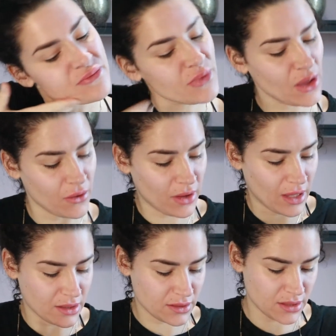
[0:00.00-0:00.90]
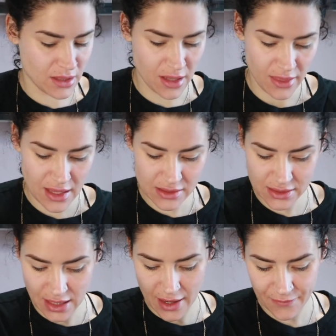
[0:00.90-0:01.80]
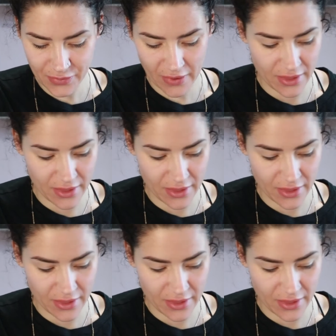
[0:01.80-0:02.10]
Okay, so then that's that,